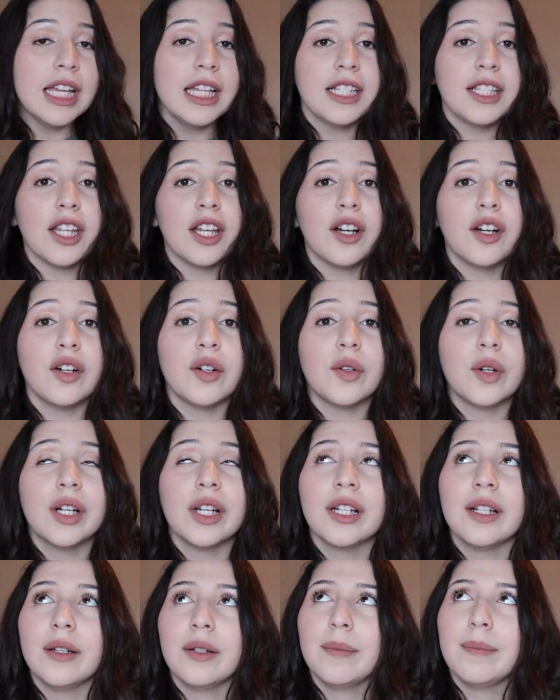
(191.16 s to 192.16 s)
So
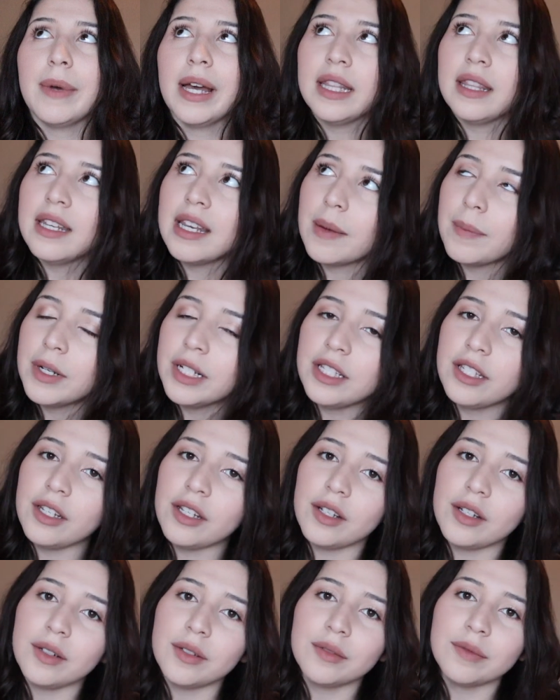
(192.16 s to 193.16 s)
month number
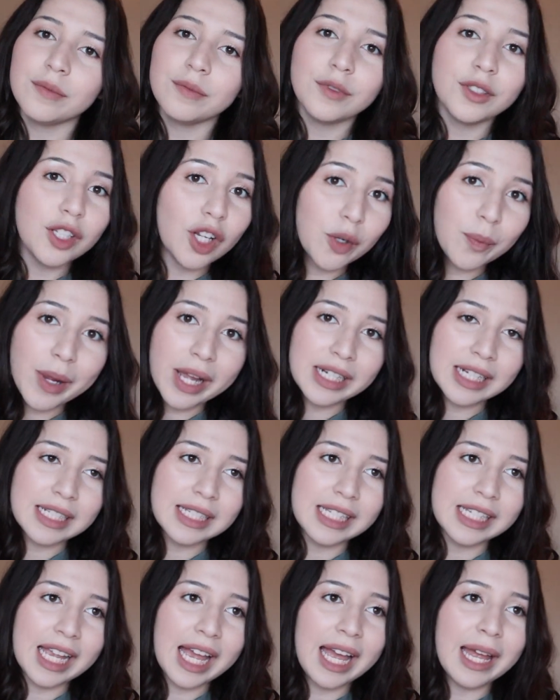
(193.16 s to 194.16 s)
two, no
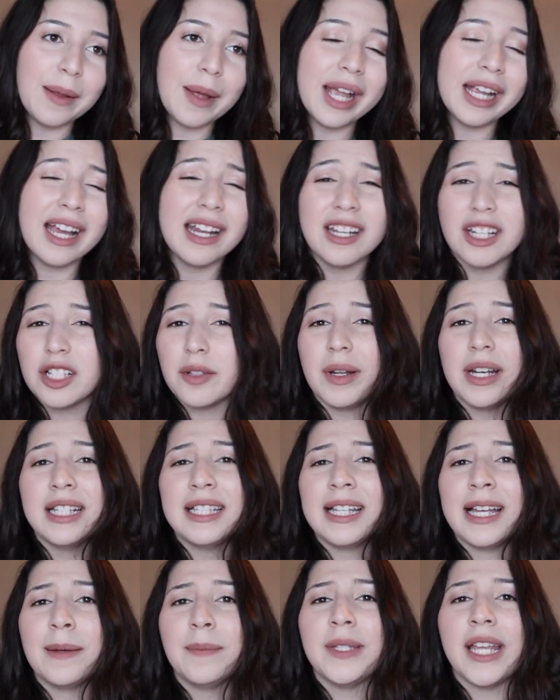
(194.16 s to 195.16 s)
pregnancy yet. I kind of just wanted
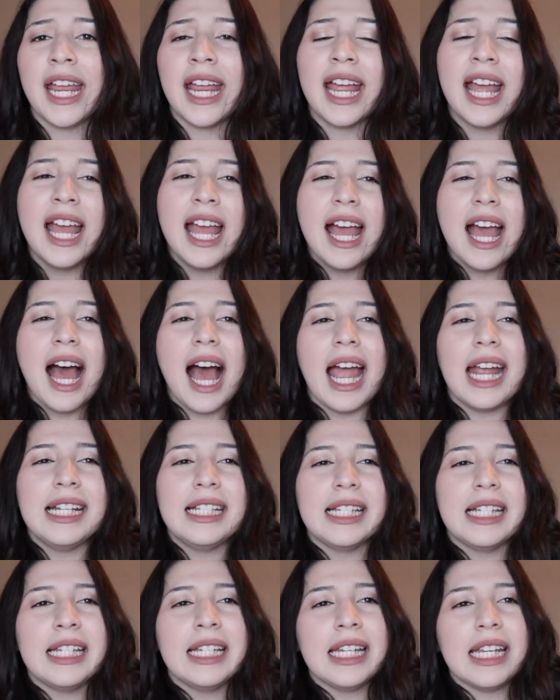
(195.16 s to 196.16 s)
to update. I
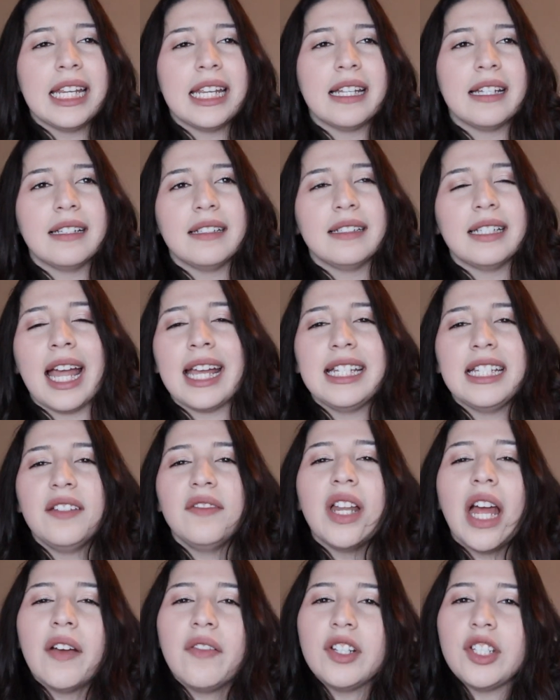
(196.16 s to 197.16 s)
didn't, I didn't
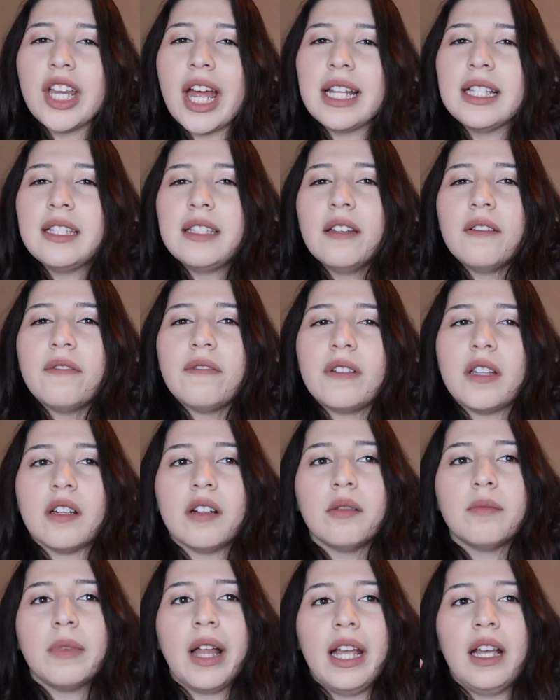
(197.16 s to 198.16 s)
even have a chance to
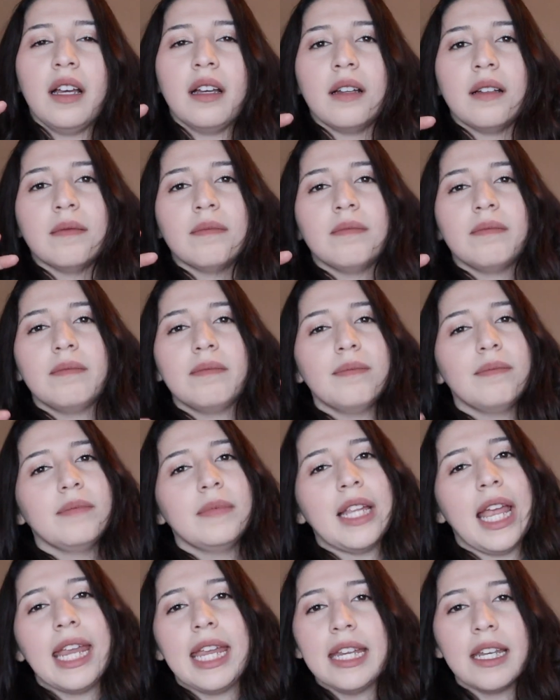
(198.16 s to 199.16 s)
film like a
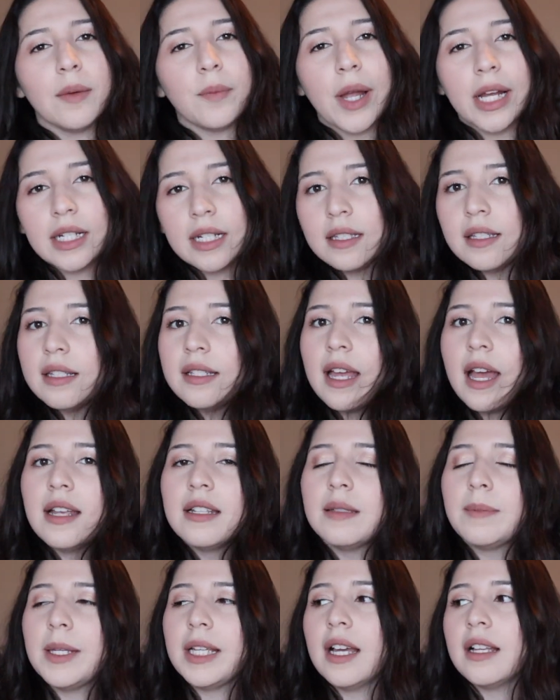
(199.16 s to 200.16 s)
taking a pregnancy
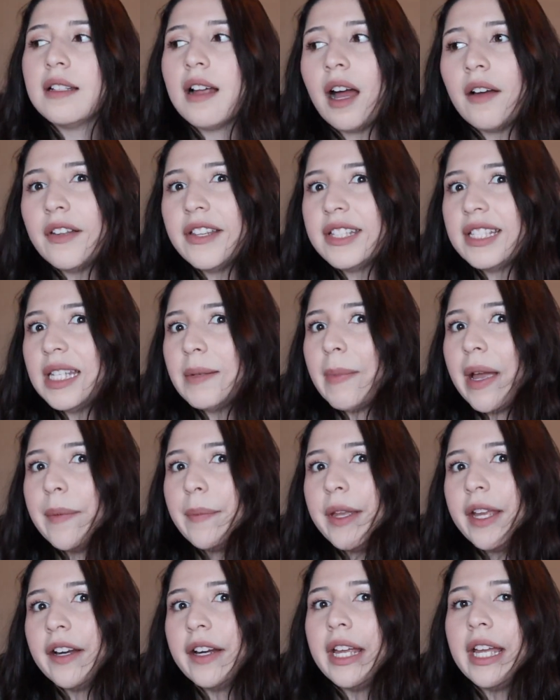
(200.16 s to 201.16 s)
test because obviously my
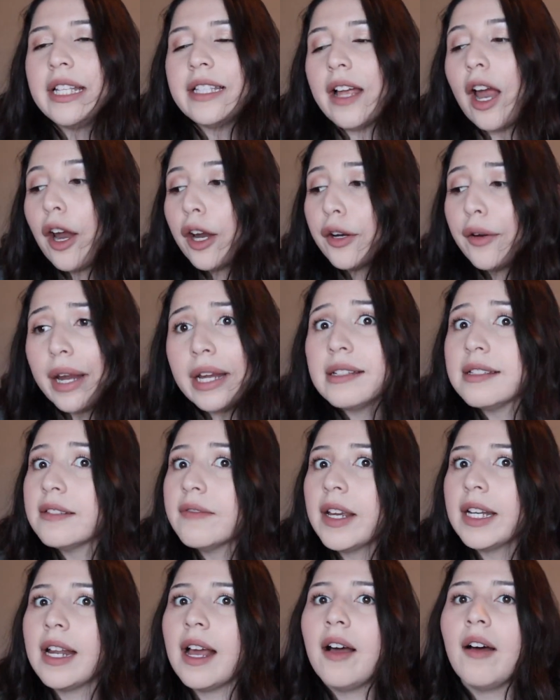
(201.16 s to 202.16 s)
periods are crazy
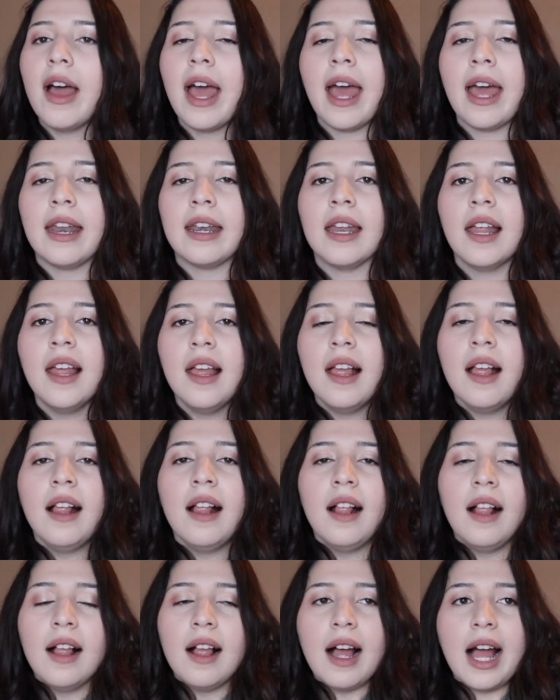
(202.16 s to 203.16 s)
right now and
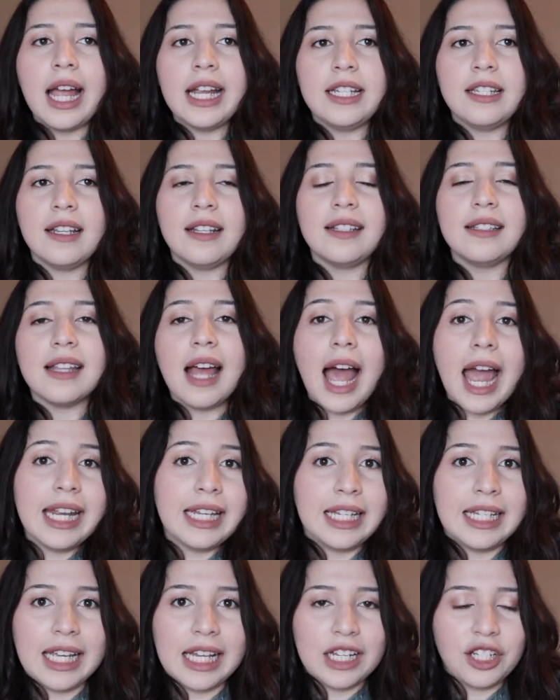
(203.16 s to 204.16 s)
I just, I
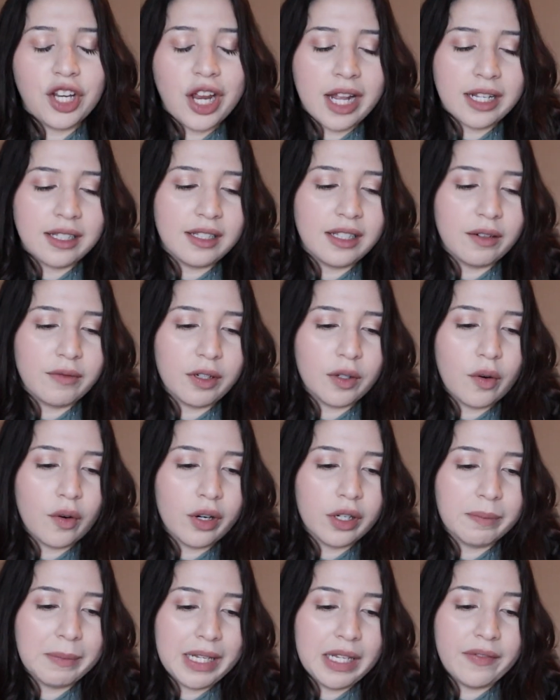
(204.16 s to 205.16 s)
didn't get a chance to
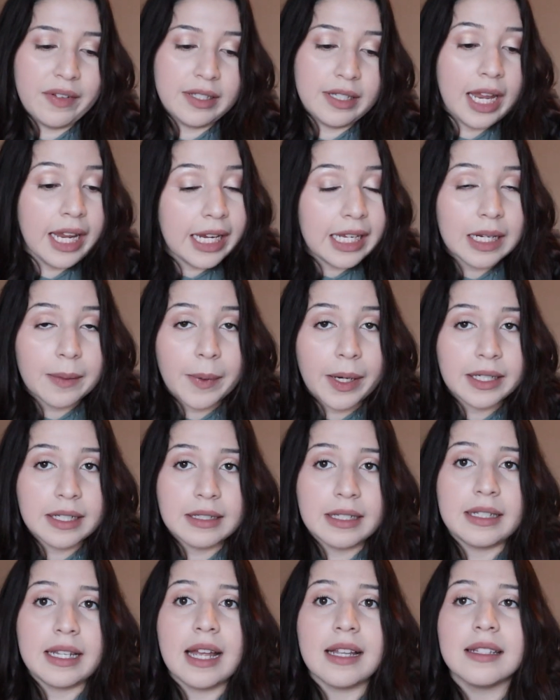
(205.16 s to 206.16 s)
record me even taking a
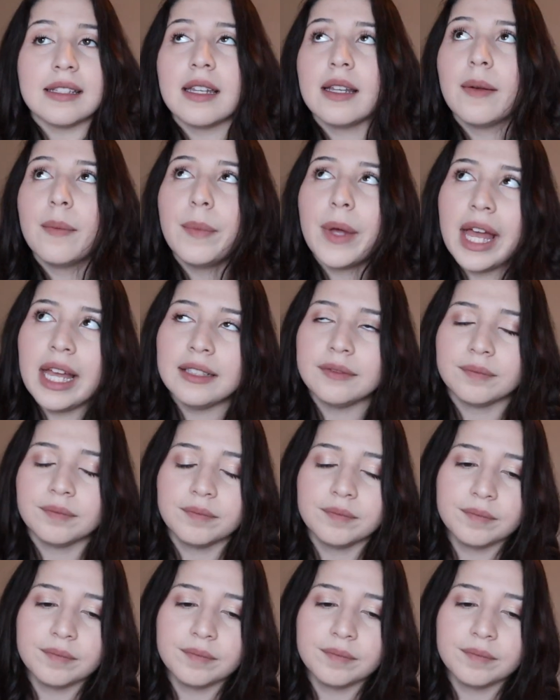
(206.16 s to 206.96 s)
pregnancy test. But